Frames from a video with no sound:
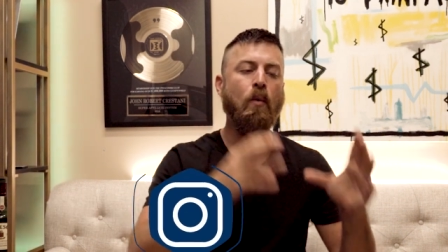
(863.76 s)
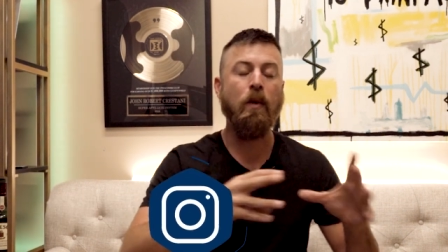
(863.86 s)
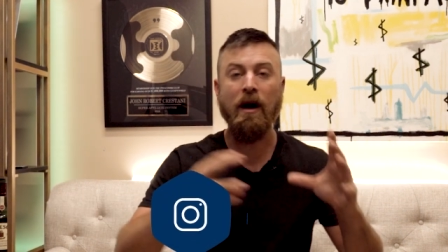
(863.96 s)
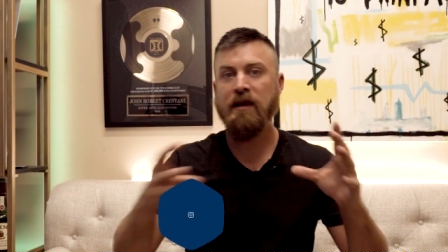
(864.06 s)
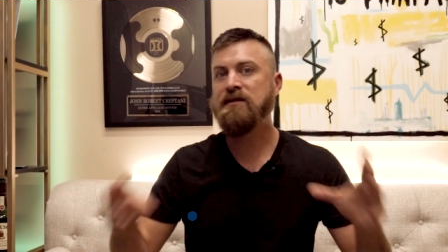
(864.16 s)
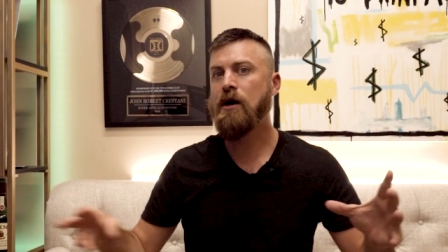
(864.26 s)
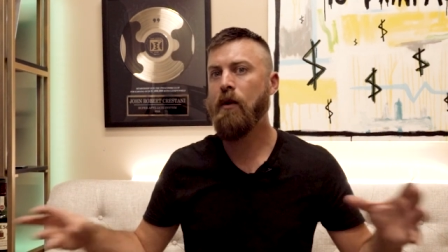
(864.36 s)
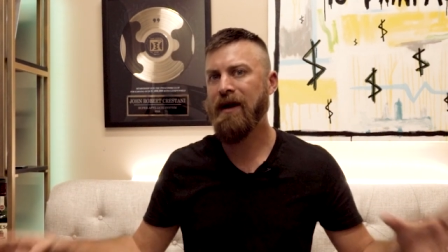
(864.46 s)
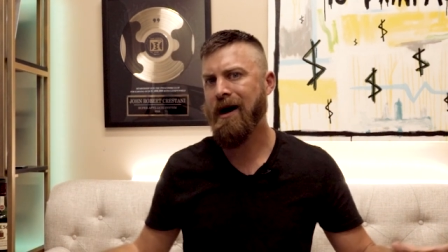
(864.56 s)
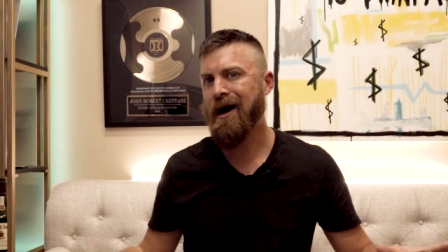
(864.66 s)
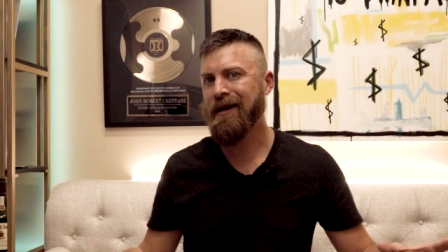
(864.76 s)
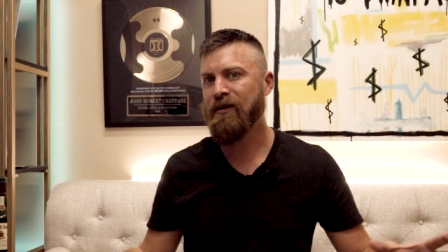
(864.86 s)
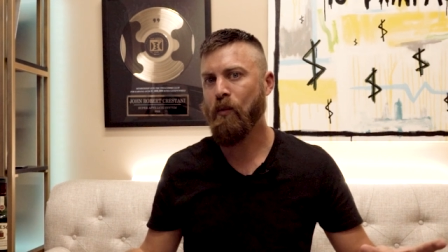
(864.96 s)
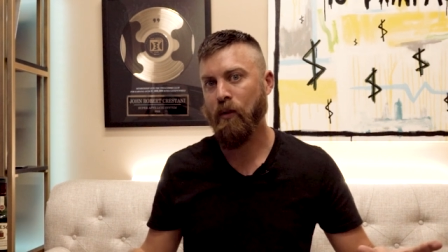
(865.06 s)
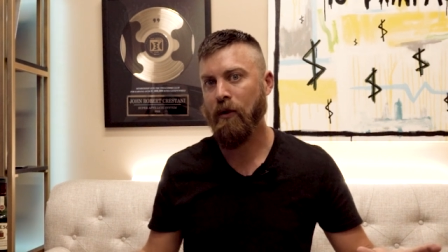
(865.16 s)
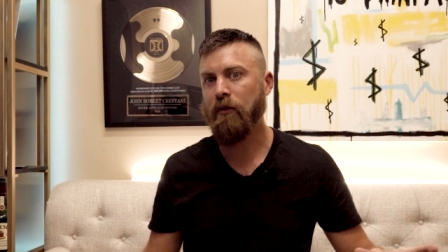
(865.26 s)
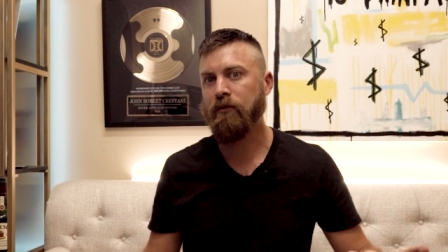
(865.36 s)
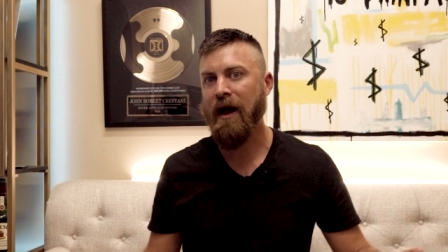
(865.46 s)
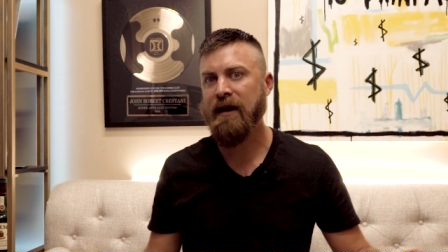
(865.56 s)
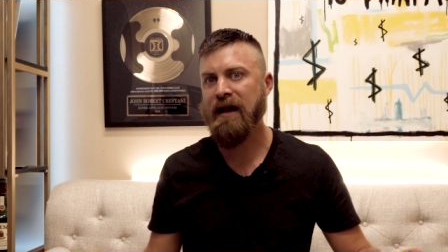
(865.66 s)
what is going on in the
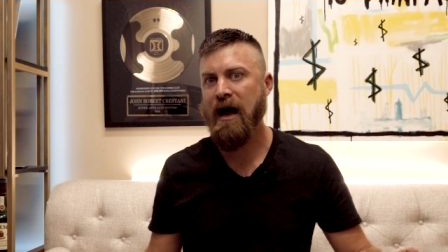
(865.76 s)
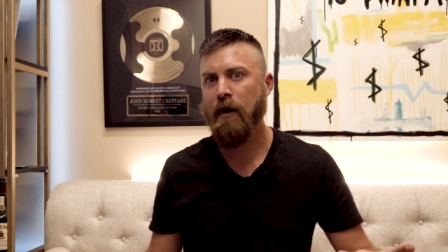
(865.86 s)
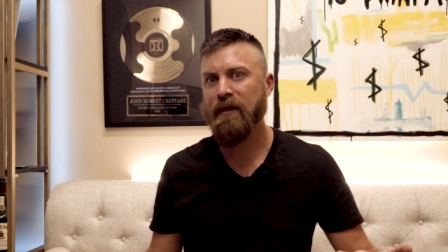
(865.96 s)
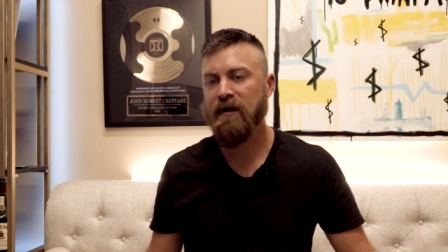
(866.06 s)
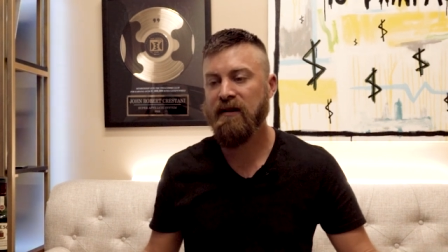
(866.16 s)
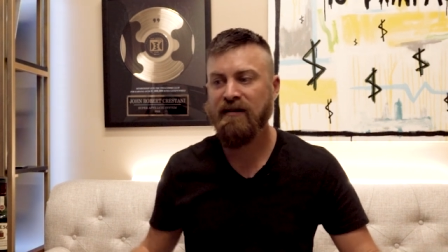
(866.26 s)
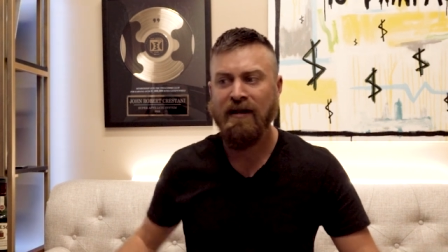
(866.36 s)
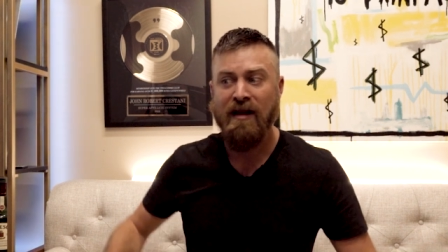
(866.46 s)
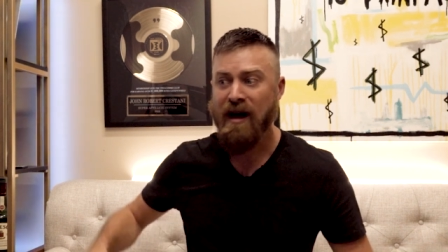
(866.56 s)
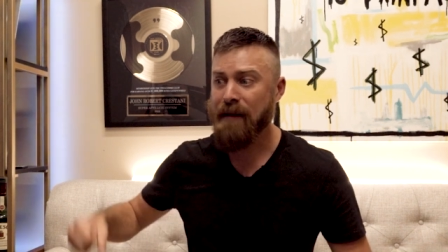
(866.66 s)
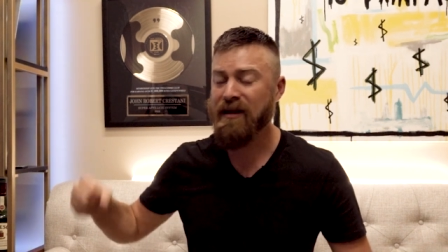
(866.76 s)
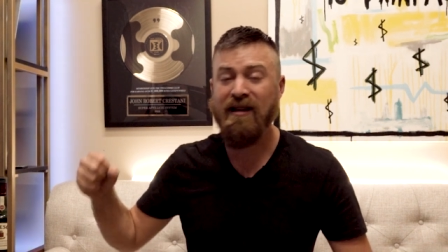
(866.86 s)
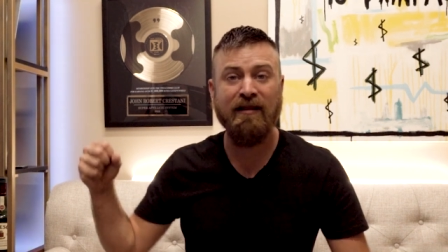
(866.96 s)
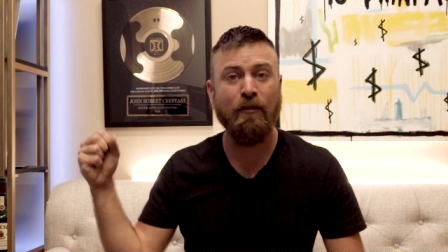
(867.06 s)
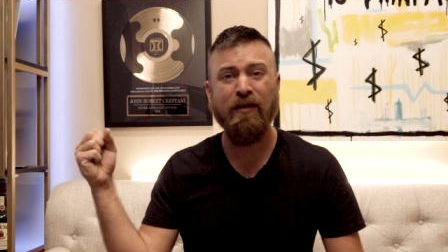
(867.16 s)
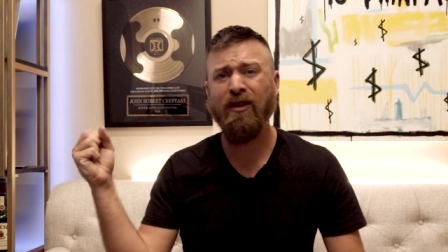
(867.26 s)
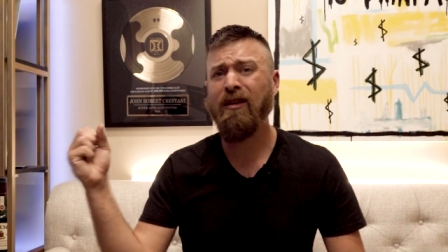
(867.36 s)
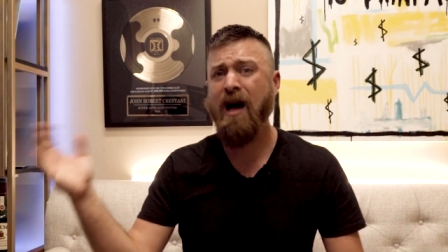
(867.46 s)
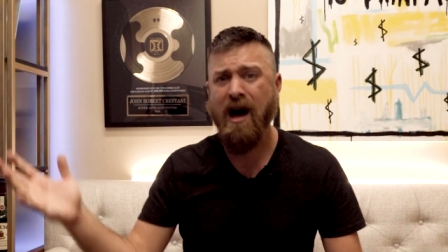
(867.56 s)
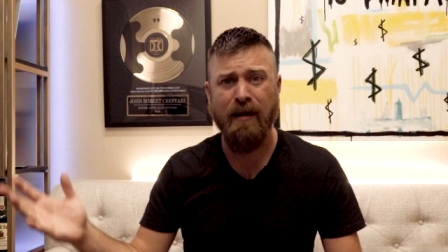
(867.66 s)
world right now, because I'm connected with a
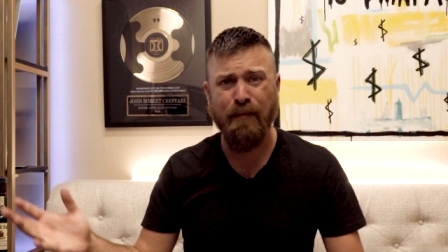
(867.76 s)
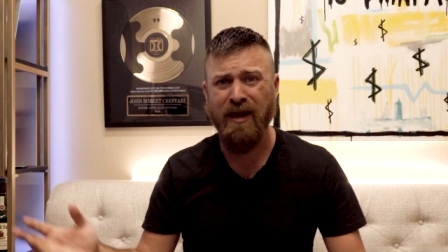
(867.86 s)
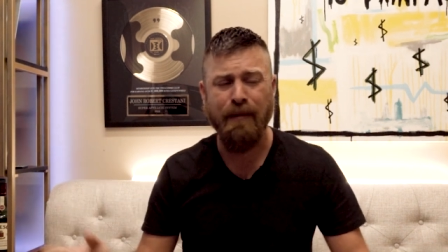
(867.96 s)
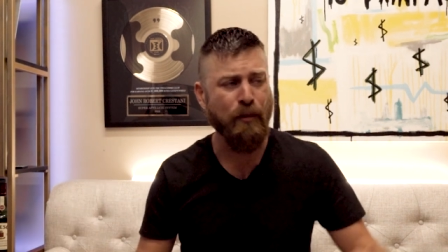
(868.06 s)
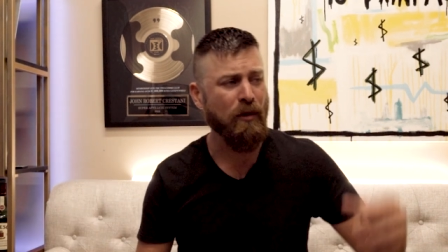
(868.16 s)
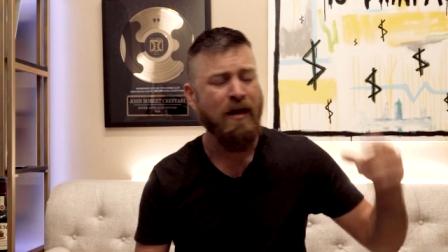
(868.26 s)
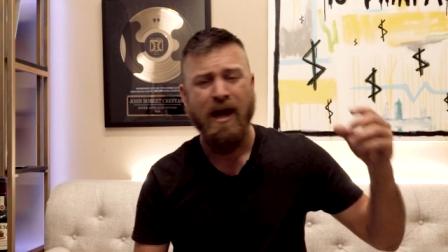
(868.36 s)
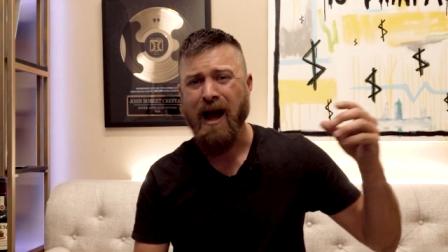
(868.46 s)
lot of people.